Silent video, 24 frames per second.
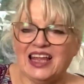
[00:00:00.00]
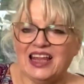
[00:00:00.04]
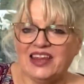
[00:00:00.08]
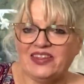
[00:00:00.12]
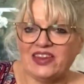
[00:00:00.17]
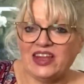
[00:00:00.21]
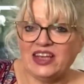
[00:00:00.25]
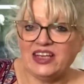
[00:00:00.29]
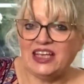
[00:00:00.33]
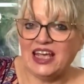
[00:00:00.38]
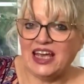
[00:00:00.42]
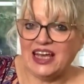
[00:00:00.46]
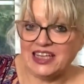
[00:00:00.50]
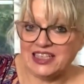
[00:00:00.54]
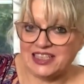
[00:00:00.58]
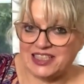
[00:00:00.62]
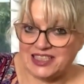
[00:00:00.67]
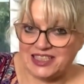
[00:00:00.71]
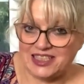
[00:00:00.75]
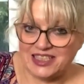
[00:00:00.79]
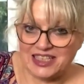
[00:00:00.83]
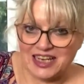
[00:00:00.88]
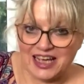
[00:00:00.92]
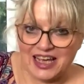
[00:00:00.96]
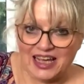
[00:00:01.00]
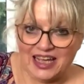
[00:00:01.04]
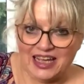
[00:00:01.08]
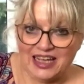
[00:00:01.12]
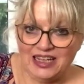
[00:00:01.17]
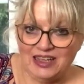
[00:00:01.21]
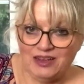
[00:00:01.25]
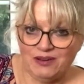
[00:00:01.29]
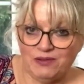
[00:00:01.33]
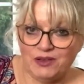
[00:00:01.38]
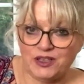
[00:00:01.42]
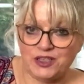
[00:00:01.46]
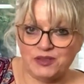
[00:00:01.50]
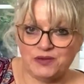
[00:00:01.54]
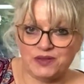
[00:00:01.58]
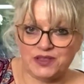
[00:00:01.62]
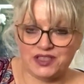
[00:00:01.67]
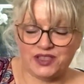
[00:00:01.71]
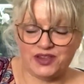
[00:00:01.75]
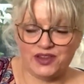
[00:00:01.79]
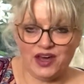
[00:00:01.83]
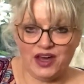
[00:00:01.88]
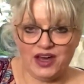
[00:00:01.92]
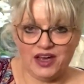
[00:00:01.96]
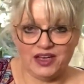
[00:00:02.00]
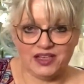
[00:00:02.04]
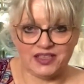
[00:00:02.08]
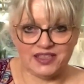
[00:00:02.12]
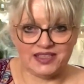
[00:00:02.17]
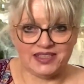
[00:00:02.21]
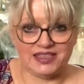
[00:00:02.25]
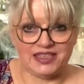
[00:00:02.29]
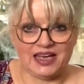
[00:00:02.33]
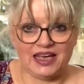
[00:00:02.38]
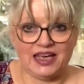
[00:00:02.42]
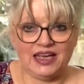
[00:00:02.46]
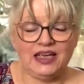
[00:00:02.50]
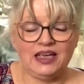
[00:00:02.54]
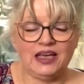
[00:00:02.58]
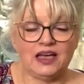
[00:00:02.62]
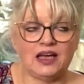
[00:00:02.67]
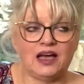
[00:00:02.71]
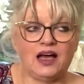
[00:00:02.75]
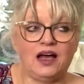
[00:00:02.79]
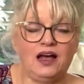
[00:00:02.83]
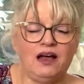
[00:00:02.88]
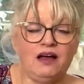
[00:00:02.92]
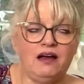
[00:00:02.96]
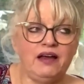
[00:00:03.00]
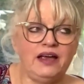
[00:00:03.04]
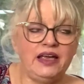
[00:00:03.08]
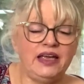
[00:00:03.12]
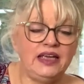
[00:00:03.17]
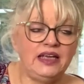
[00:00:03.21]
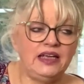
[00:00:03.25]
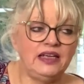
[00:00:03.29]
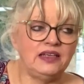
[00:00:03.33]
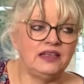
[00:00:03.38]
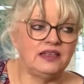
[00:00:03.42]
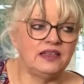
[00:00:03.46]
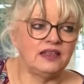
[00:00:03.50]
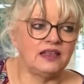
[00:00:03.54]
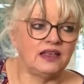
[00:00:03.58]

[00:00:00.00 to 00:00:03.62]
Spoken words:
then yesterday, which was Thursday, I